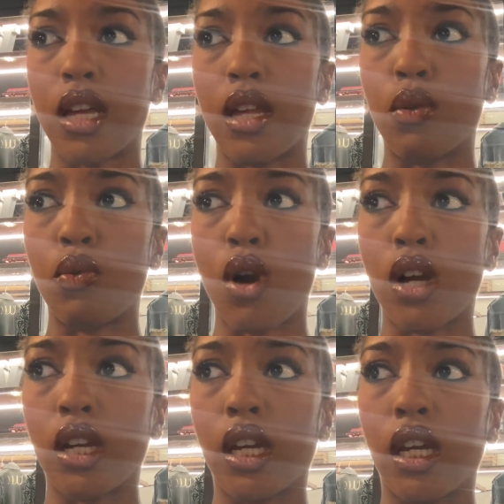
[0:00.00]
kind of
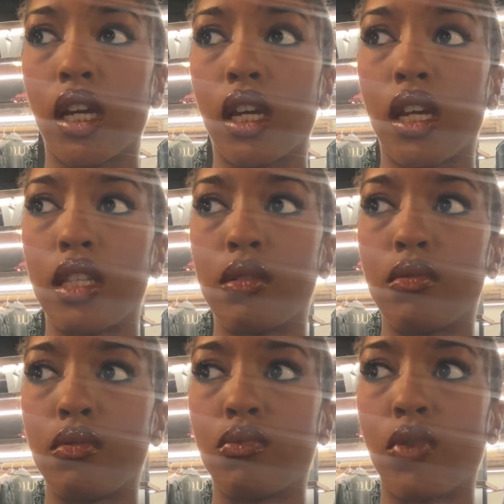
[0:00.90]
walking
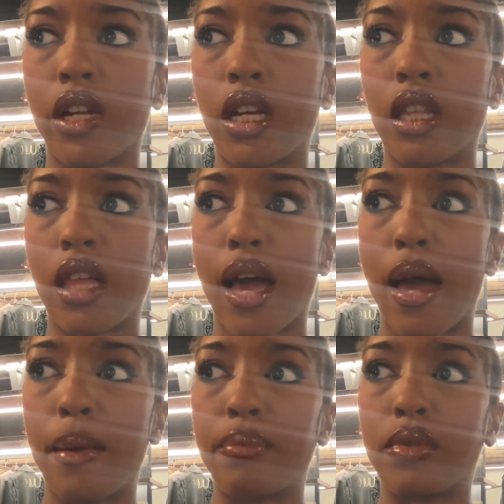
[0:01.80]
and running
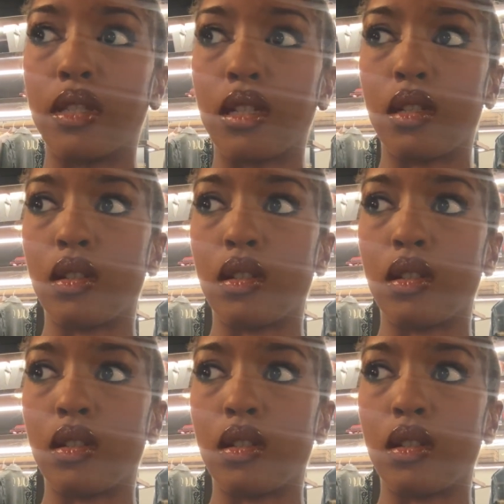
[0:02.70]
laps and